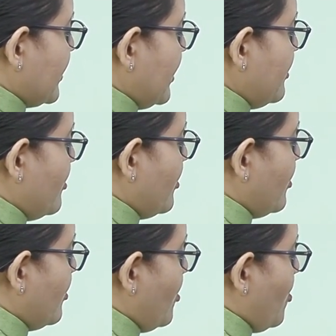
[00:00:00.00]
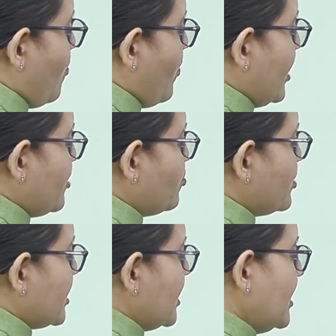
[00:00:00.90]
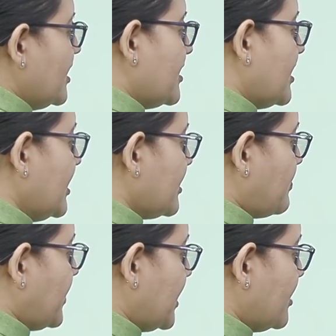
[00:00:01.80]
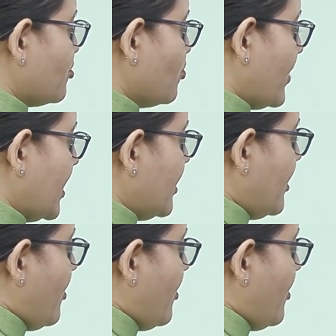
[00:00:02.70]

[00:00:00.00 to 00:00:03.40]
then 1, 2, 3, then repeating 2, 1,